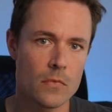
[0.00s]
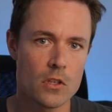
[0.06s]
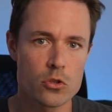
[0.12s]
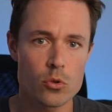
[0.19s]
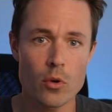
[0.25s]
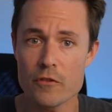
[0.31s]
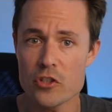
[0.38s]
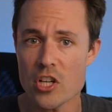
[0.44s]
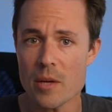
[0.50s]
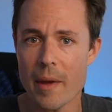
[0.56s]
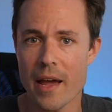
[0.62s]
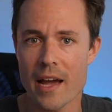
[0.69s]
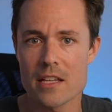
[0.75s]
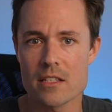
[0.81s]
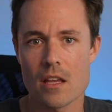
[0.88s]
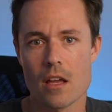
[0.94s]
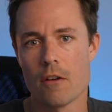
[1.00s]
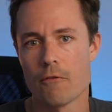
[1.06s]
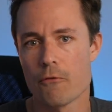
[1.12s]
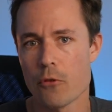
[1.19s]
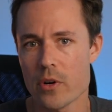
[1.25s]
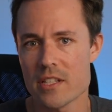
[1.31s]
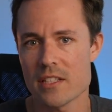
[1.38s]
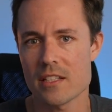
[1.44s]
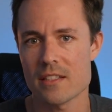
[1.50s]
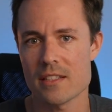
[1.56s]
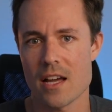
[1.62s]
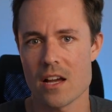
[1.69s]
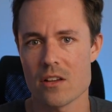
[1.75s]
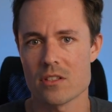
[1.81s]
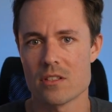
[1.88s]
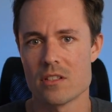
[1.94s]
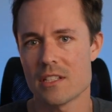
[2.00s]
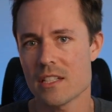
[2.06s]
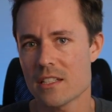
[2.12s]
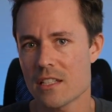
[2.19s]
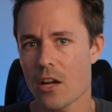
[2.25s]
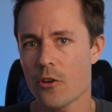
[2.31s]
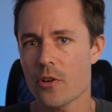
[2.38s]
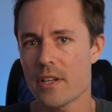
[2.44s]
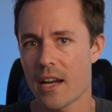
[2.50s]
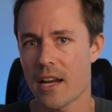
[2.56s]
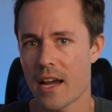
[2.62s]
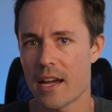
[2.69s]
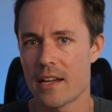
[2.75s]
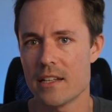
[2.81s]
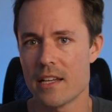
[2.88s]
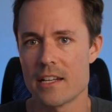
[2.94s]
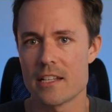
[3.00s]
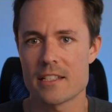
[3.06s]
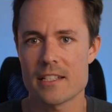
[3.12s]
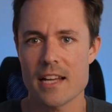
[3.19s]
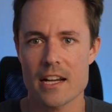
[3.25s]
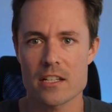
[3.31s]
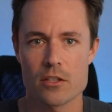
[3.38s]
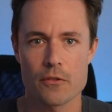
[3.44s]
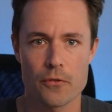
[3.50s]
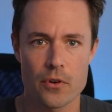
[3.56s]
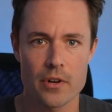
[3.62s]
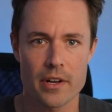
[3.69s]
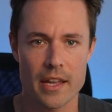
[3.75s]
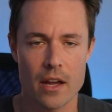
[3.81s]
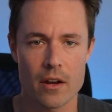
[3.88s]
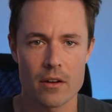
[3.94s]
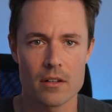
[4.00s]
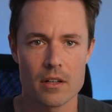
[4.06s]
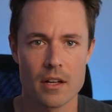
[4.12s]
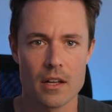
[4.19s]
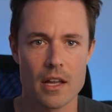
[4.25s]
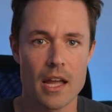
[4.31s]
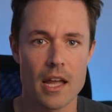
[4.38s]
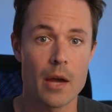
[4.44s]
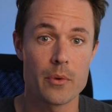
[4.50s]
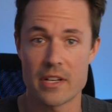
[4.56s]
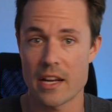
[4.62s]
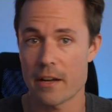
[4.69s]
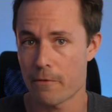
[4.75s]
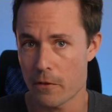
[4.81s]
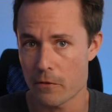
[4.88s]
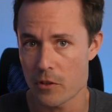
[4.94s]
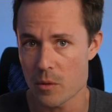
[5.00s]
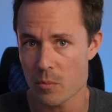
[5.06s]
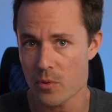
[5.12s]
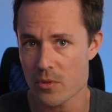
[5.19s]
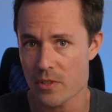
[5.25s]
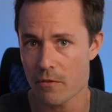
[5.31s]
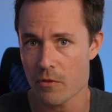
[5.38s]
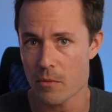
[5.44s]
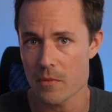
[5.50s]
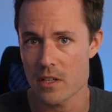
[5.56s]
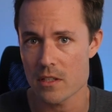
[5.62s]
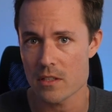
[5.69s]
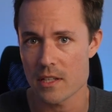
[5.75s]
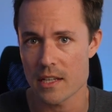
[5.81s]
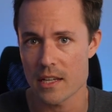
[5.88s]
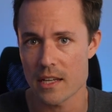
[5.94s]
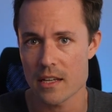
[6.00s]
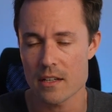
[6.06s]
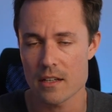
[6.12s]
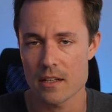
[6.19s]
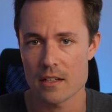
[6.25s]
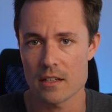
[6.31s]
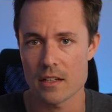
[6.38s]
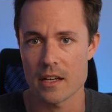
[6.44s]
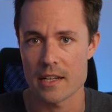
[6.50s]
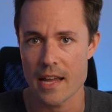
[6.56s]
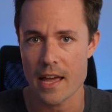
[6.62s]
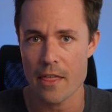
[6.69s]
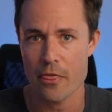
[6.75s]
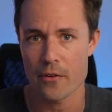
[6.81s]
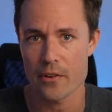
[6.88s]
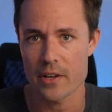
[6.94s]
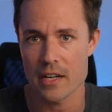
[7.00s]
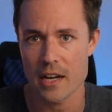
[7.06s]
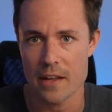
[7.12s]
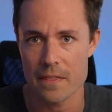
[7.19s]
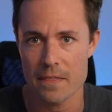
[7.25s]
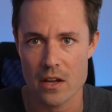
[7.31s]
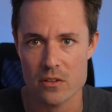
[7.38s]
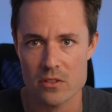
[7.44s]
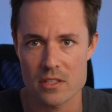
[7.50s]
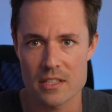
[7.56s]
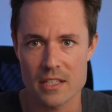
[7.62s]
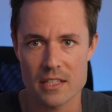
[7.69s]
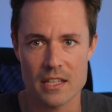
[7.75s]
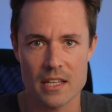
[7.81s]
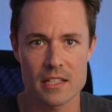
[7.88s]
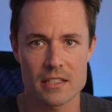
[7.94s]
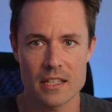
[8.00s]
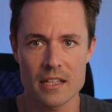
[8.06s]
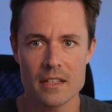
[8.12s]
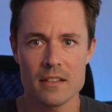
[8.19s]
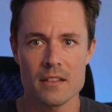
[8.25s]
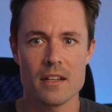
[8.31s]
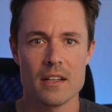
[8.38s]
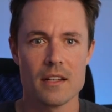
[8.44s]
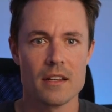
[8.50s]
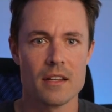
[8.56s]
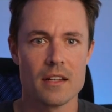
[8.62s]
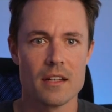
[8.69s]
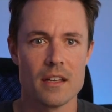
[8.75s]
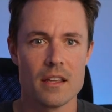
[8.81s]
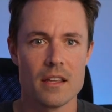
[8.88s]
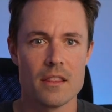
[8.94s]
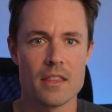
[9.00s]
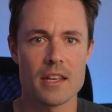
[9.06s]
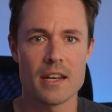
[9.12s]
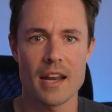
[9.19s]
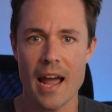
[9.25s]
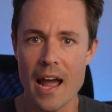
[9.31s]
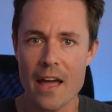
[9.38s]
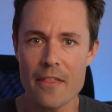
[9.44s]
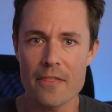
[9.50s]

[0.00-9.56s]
So if Jim has $46,609 in his tax-deferred account, and we take 15% from this to get a net $39,618, then add